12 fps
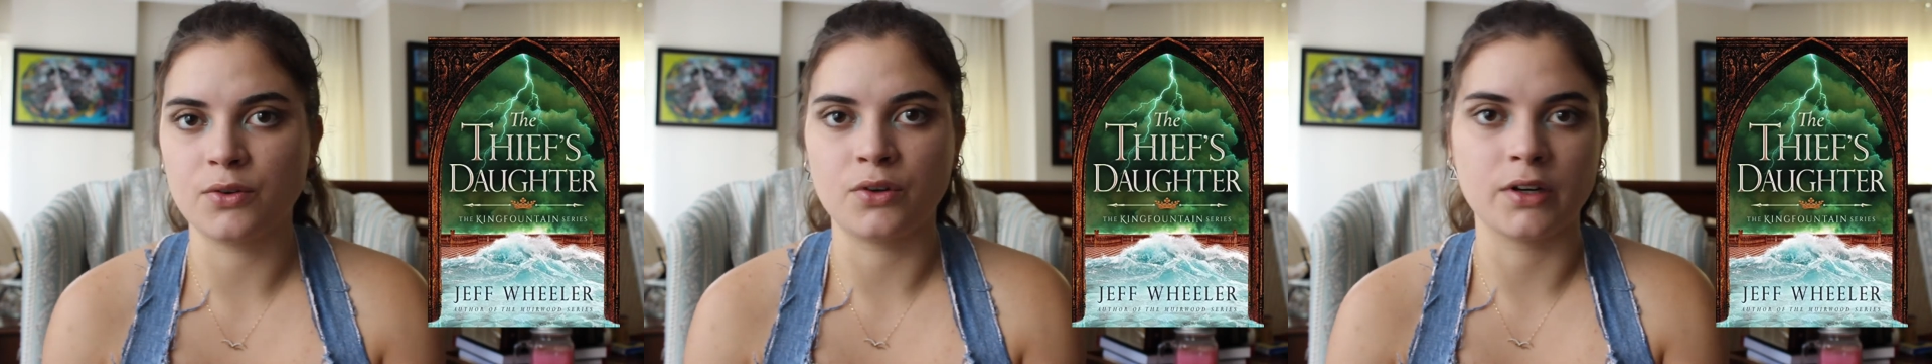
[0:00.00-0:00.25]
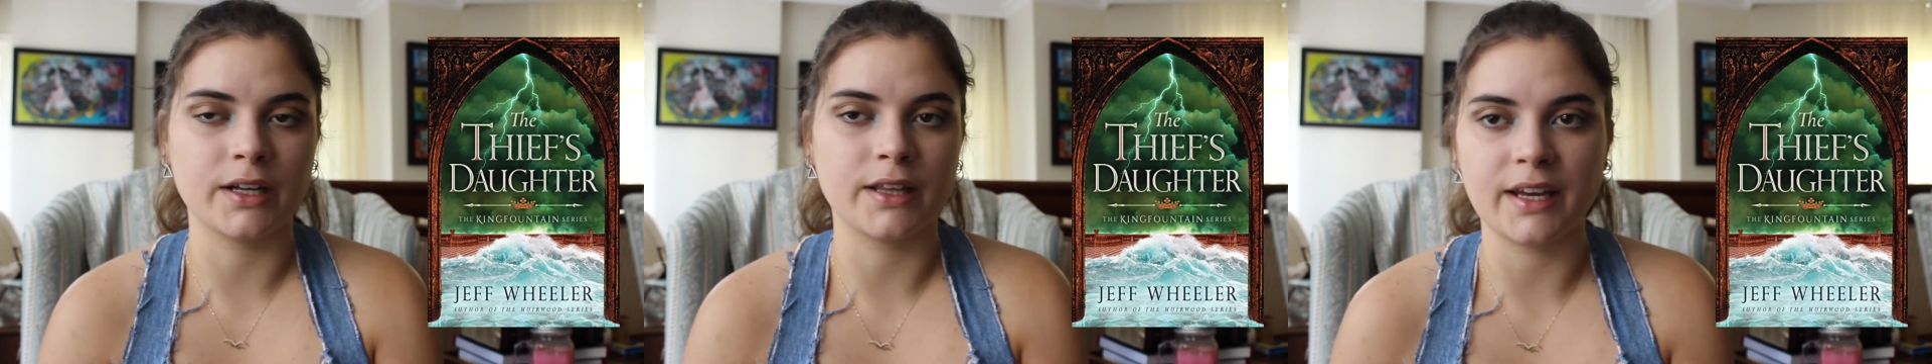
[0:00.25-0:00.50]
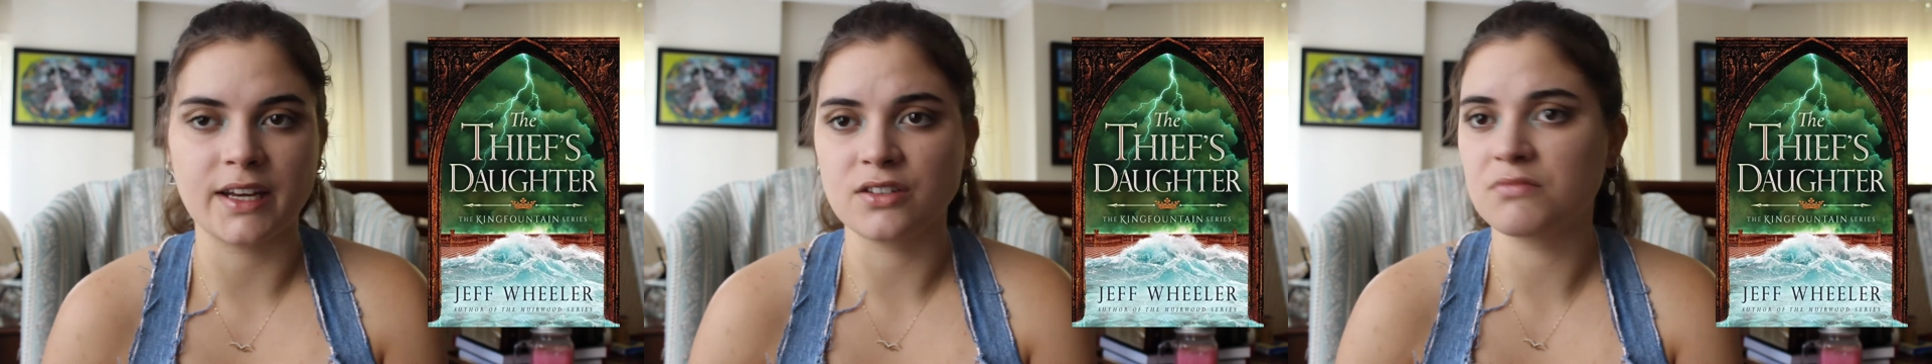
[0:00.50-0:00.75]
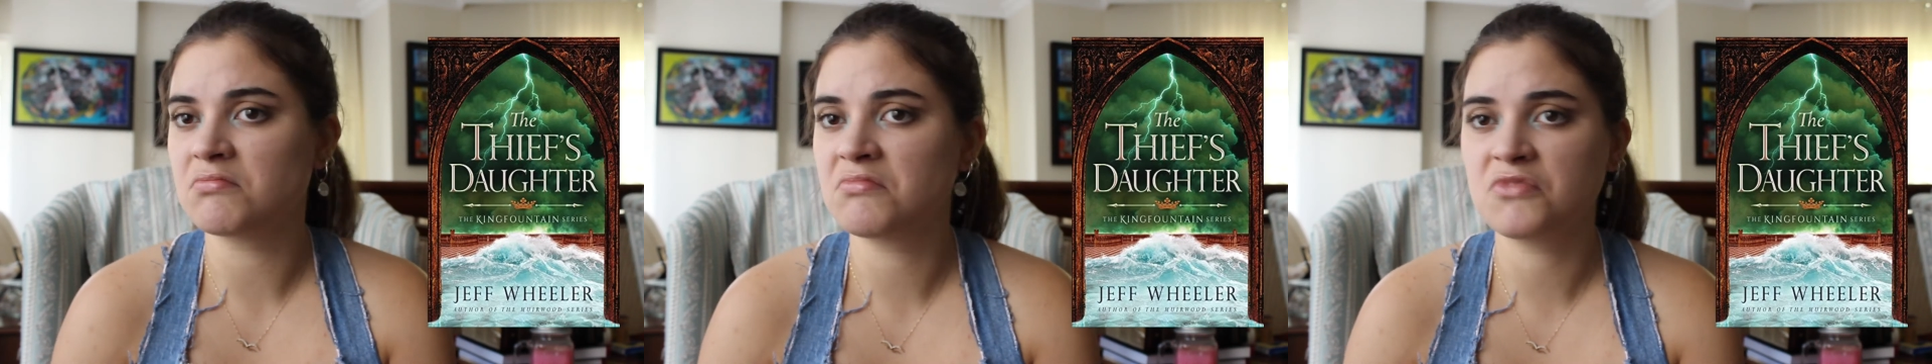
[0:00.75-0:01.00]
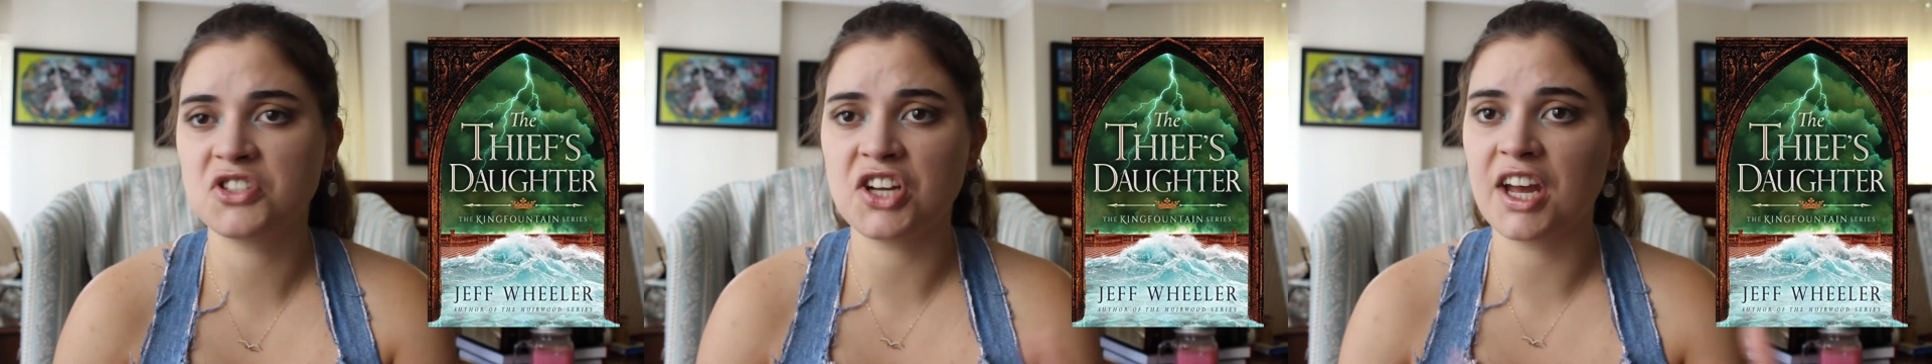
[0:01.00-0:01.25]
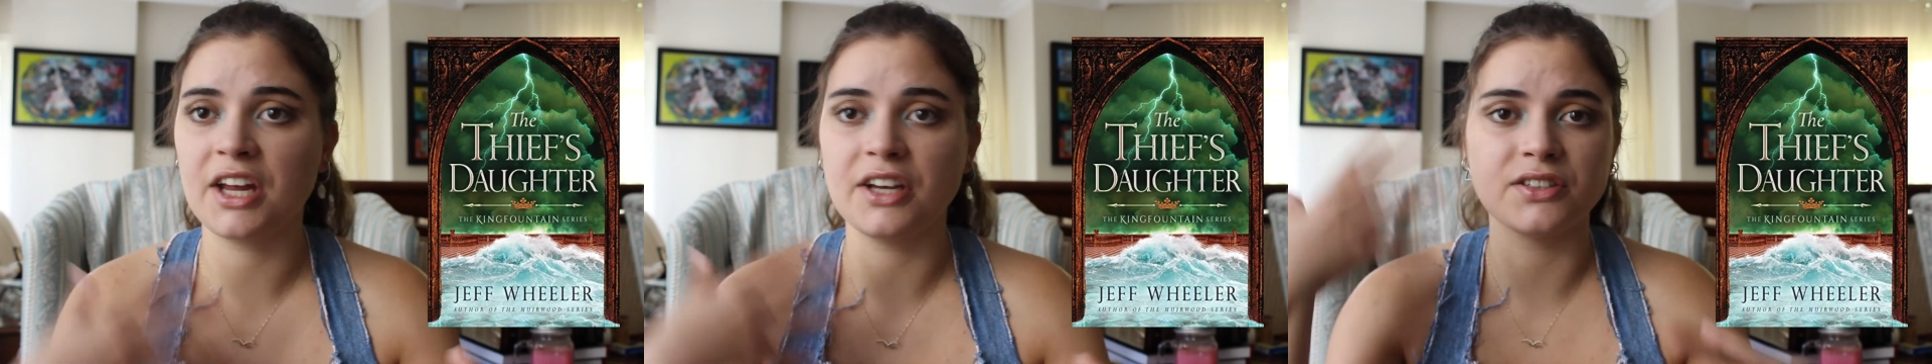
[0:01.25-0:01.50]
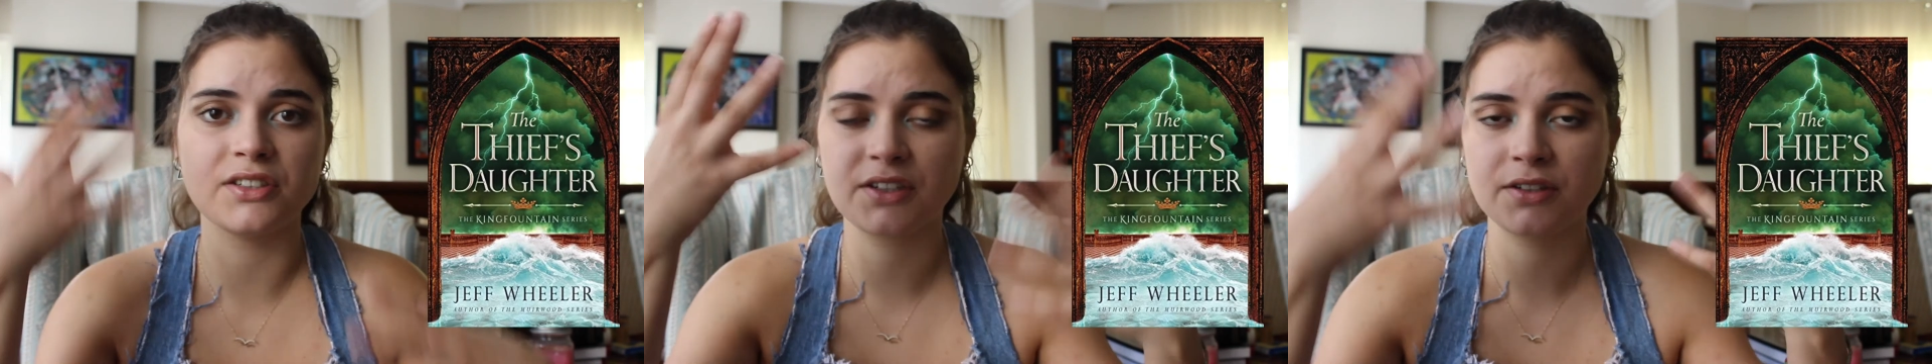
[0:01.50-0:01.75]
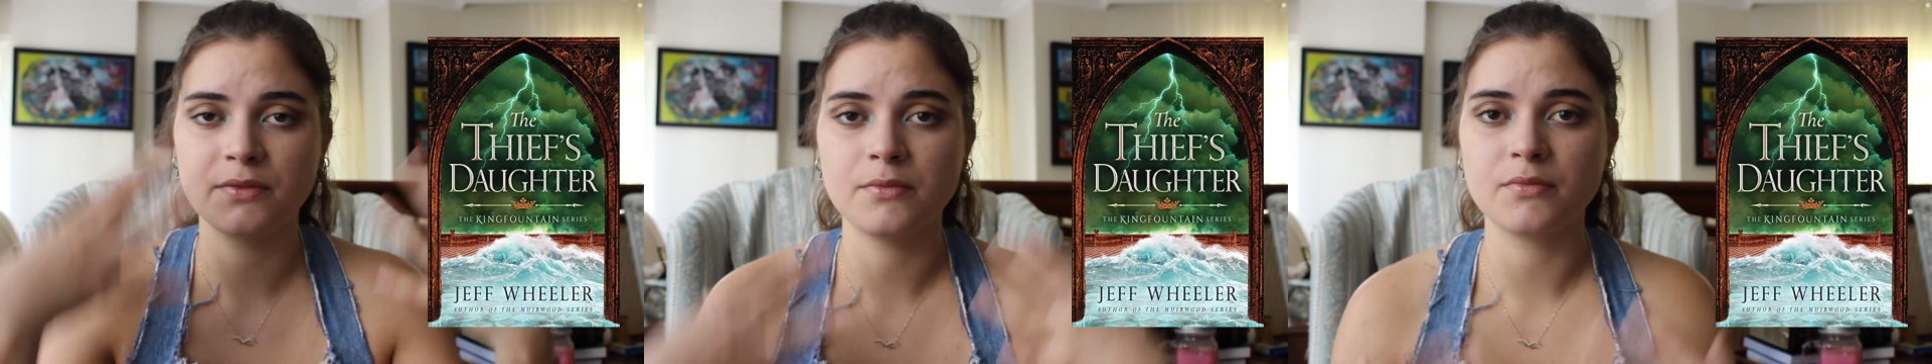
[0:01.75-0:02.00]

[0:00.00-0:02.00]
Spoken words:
or they can change